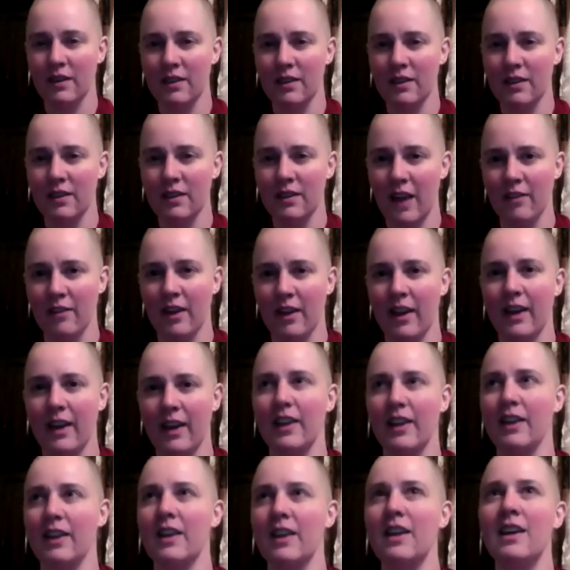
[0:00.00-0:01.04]
Have
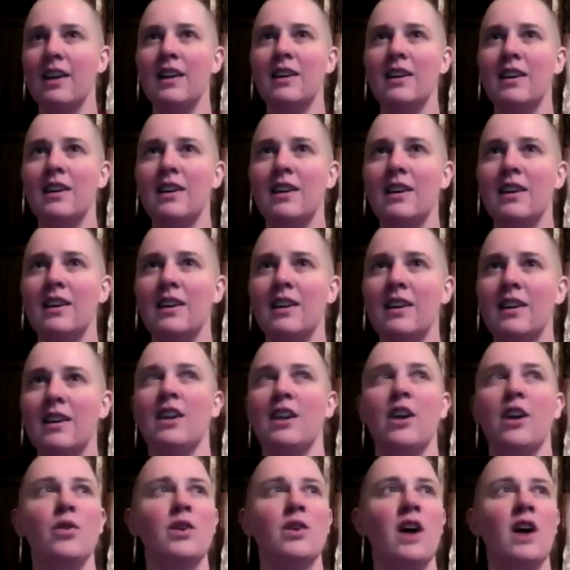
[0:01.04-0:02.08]
I, you
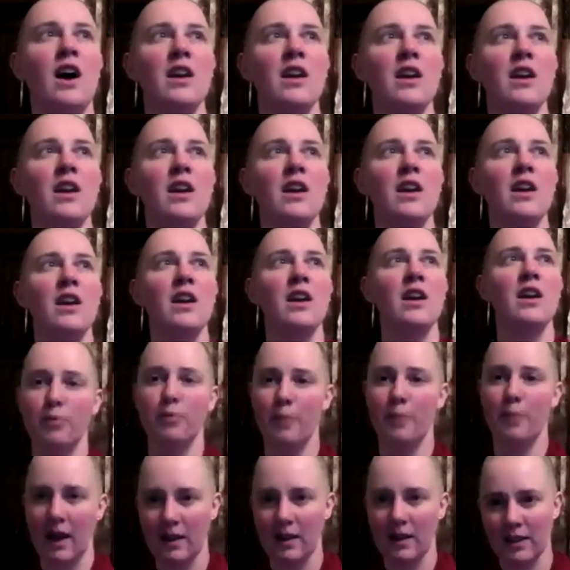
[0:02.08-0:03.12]
know, gotten out of
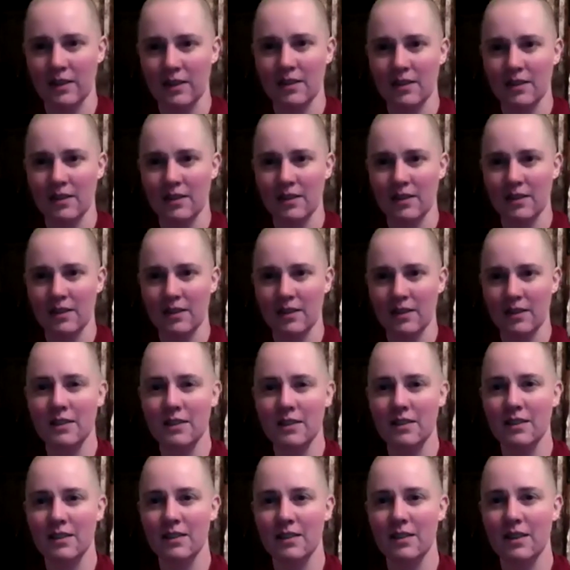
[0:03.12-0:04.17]
balance?
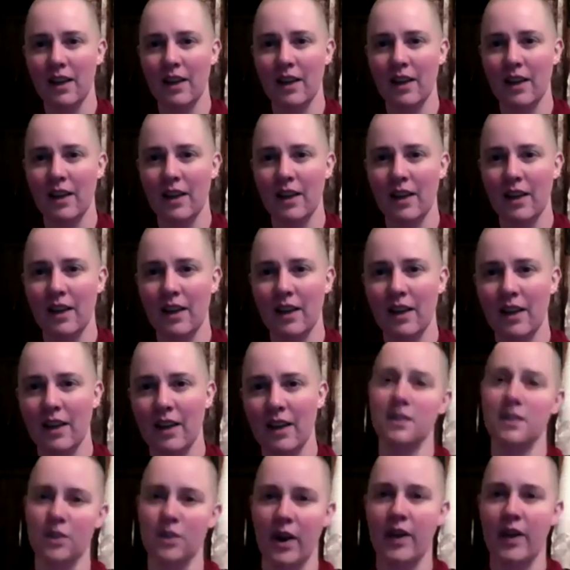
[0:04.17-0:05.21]
Have I gotten
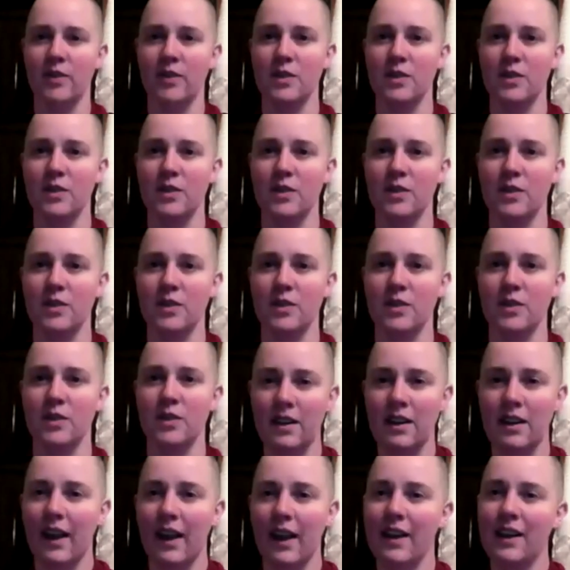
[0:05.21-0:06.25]
ungrounded?
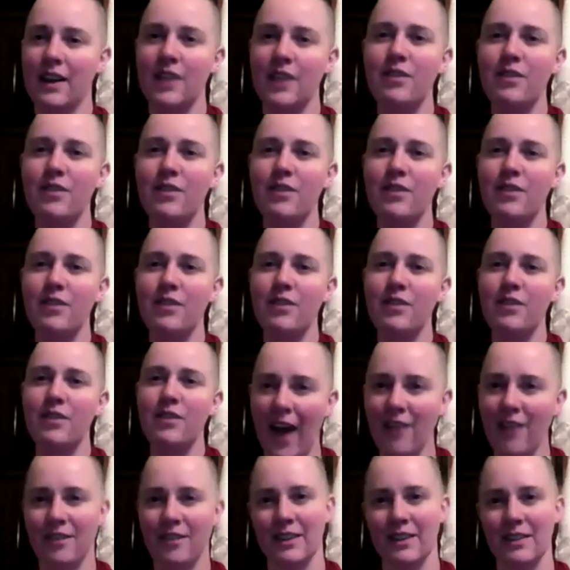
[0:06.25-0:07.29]
And even if you
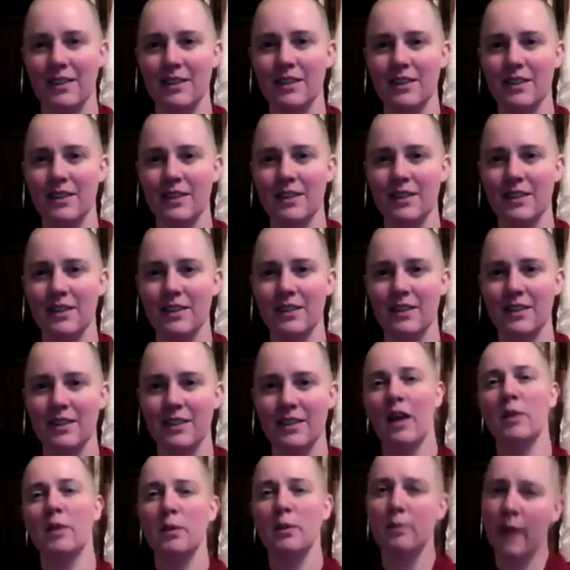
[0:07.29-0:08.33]
haven't,
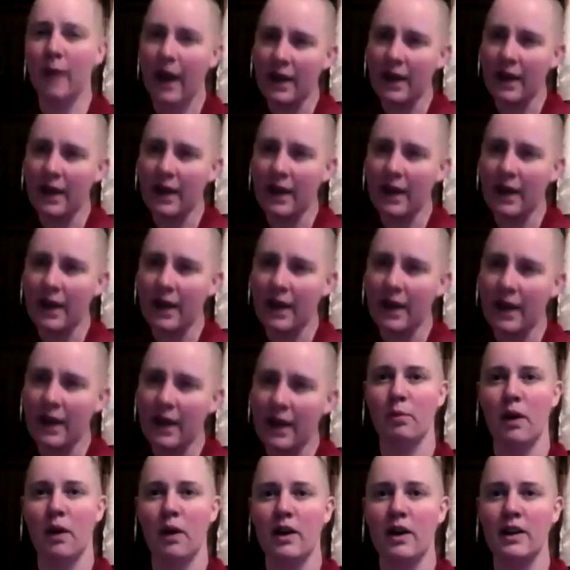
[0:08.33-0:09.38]
coming back to your own
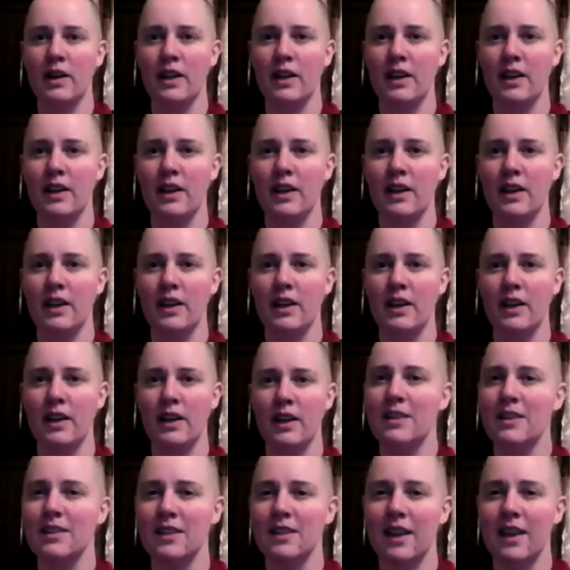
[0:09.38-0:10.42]
body,
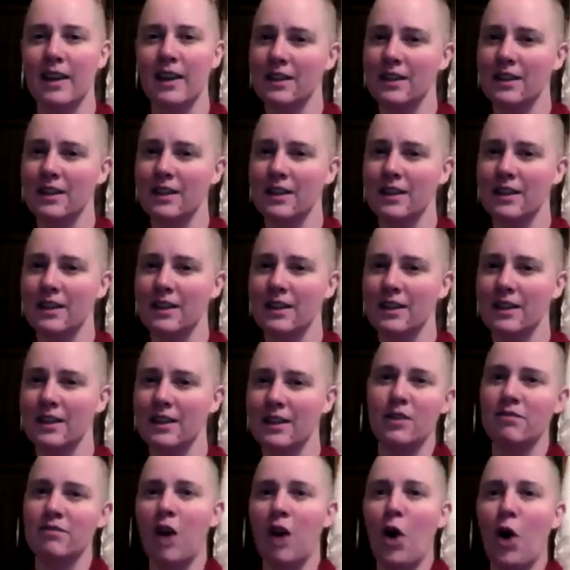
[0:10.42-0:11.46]
it's like this is
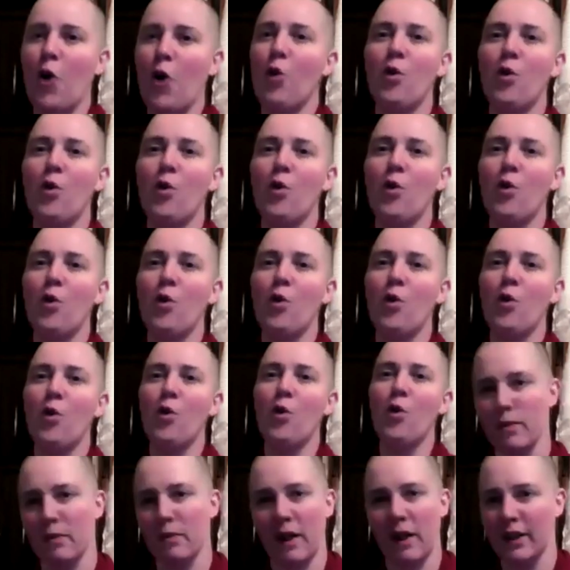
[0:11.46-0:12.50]
your home for
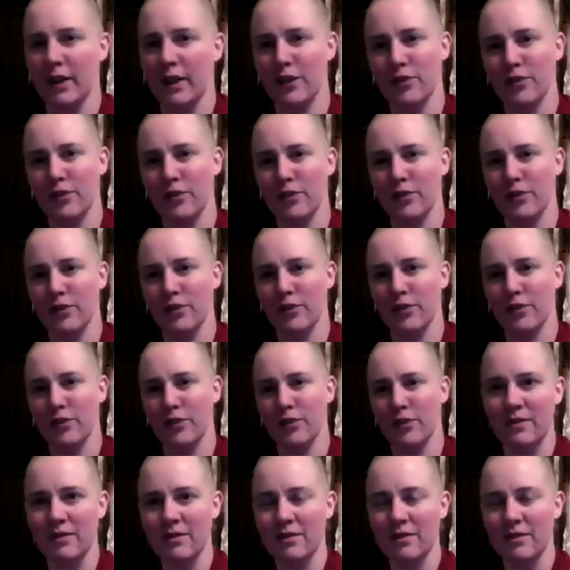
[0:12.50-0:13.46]
your mind for now.